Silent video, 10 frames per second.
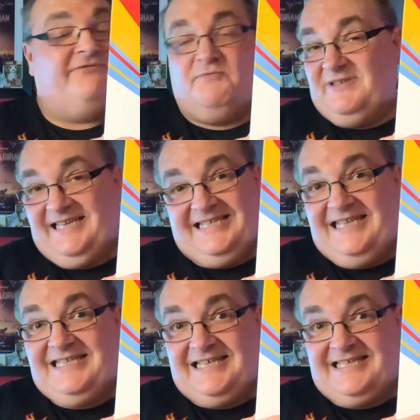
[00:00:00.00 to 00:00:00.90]
from
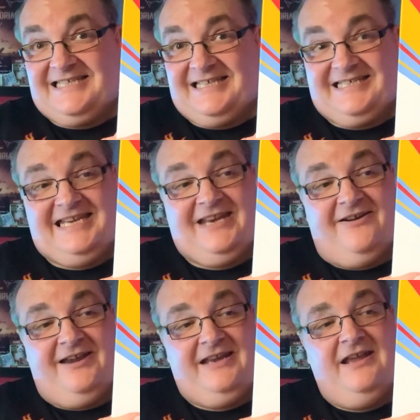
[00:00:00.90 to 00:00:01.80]
66 to
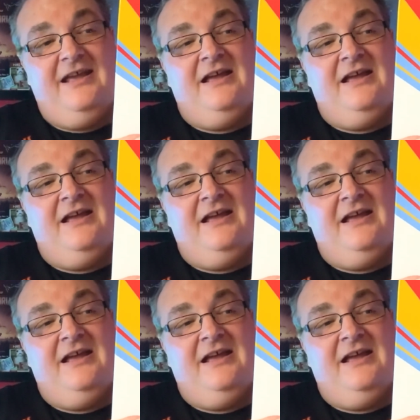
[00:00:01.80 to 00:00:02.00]
69.